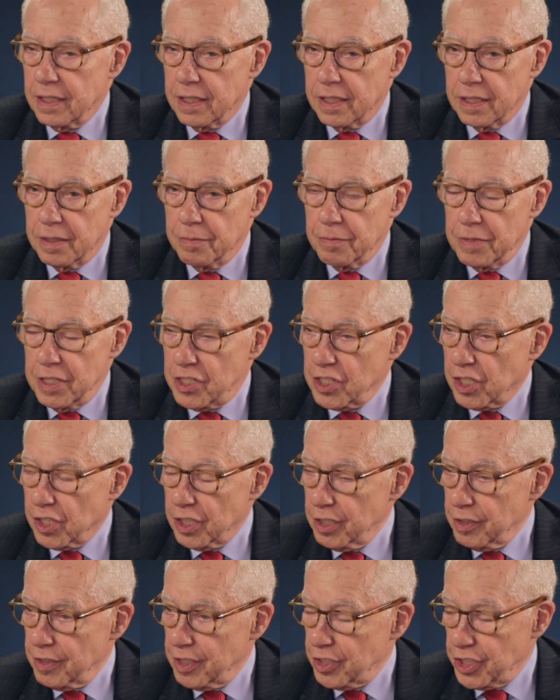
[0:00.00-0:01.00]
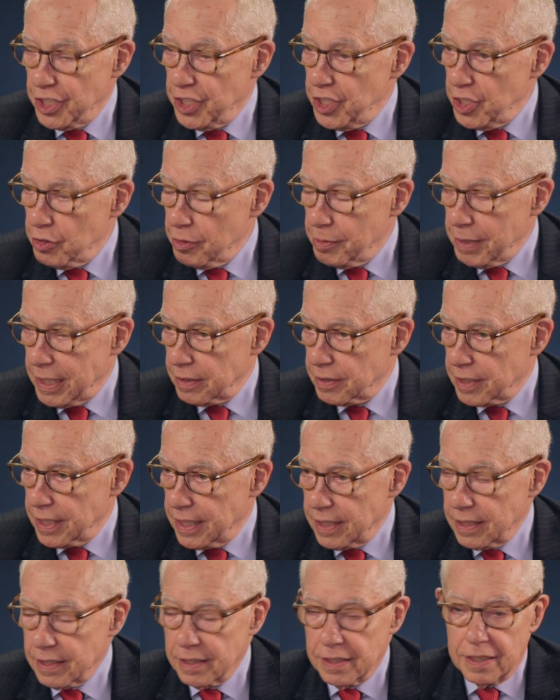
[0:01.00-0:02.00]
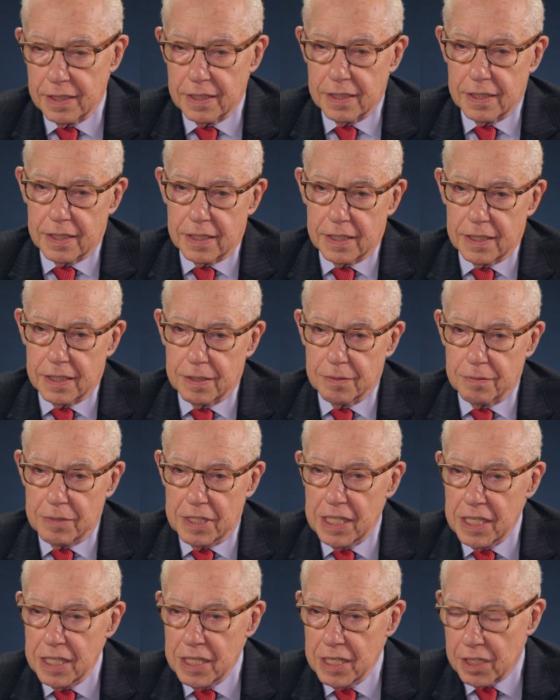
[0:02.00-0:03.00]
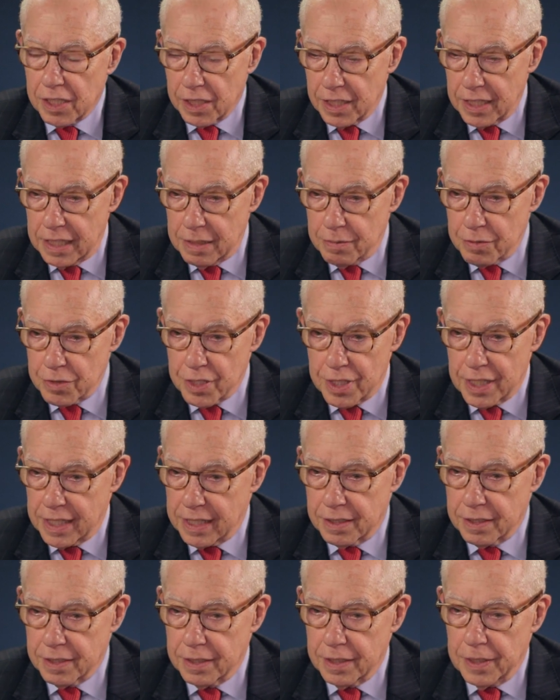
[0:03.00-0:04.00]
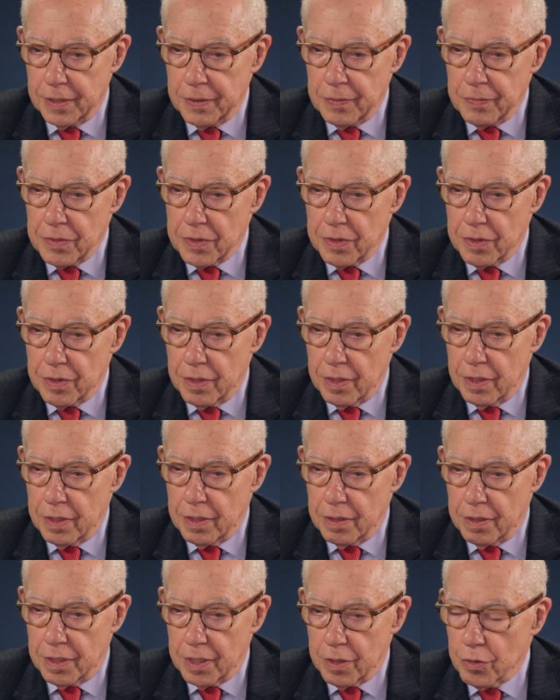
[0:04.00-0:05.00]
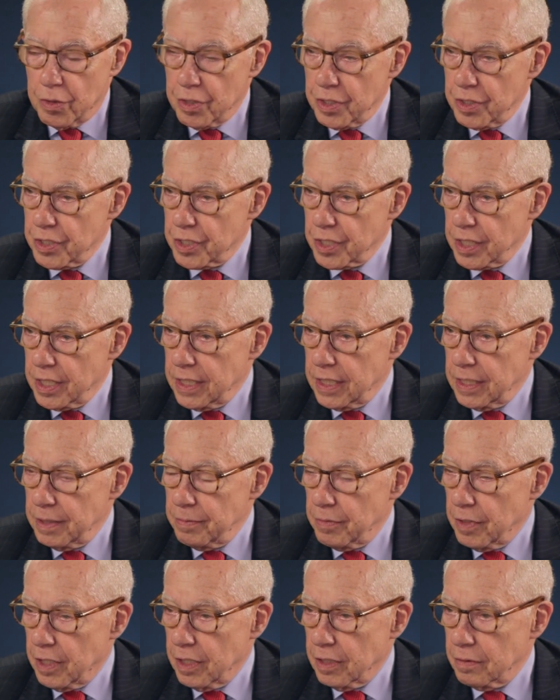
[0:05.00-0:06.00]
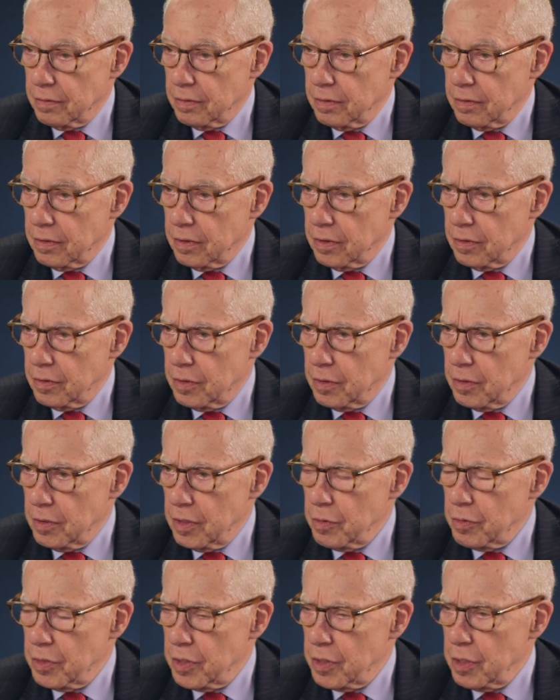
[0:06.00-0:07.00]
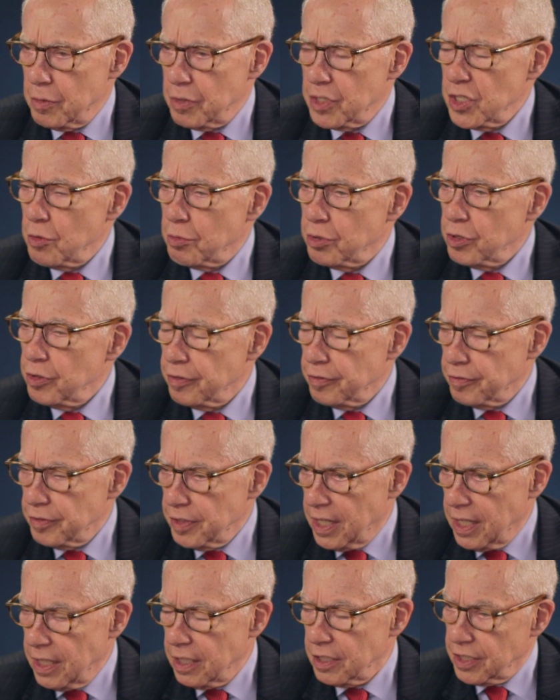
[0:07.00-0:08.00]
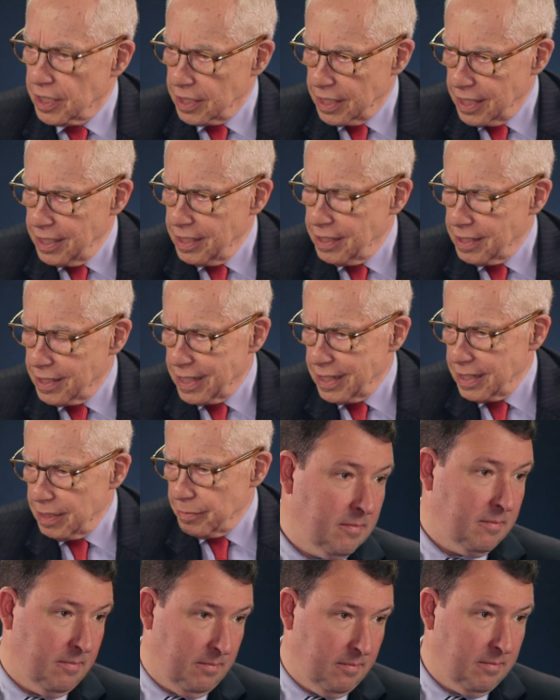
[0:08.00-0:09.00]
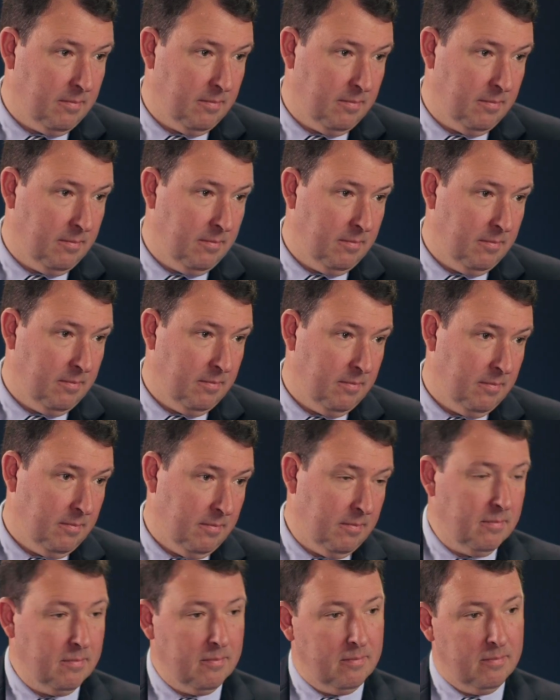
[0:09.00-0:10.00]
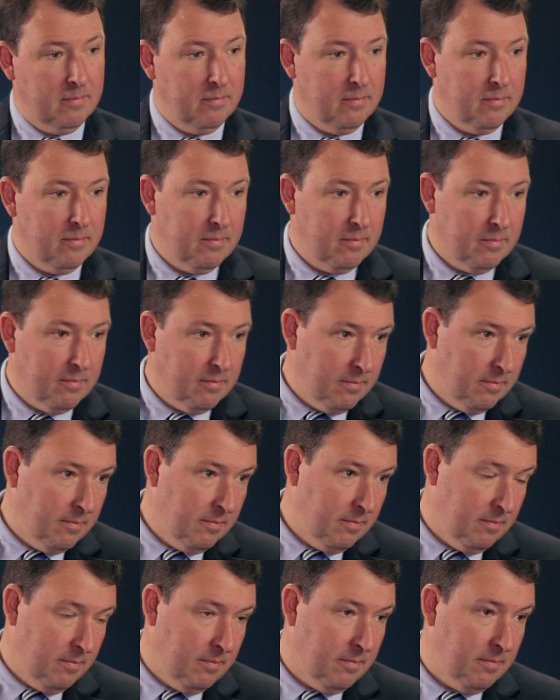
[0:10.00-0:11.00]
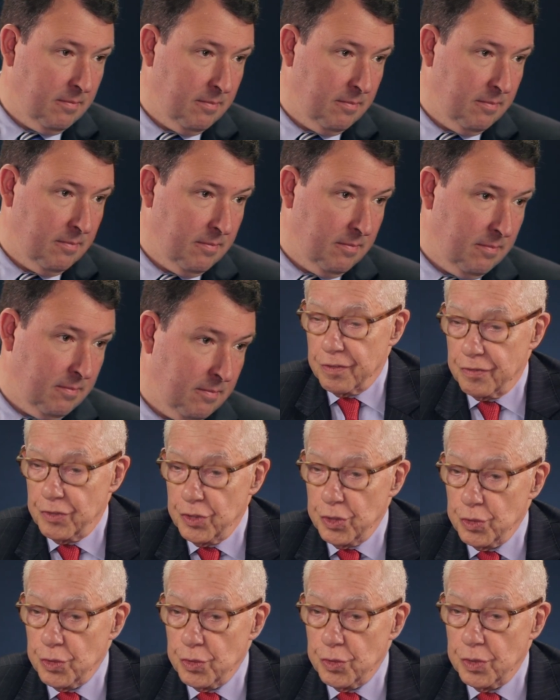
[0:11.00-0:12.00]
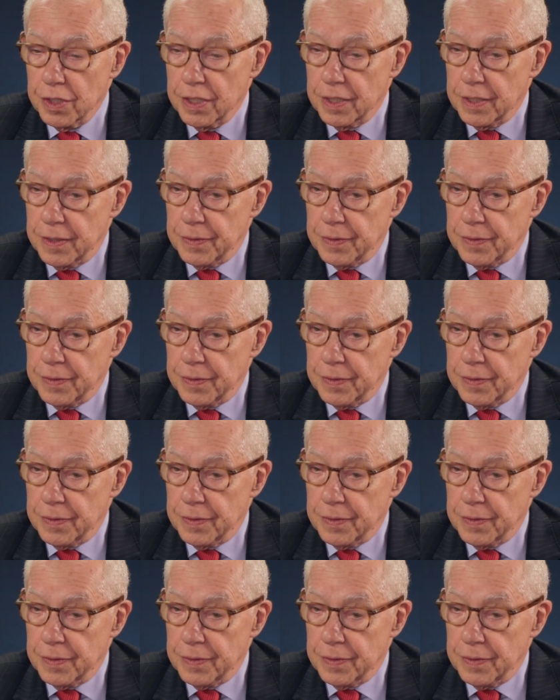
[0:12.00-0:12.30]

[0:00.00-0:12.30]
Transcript: Um, it's clear that she knew about that. Um, he claims that there was, um, a, there was, there was no proof of knowledge. I'll get into that in a minute. The second statute is a felony, which says that if you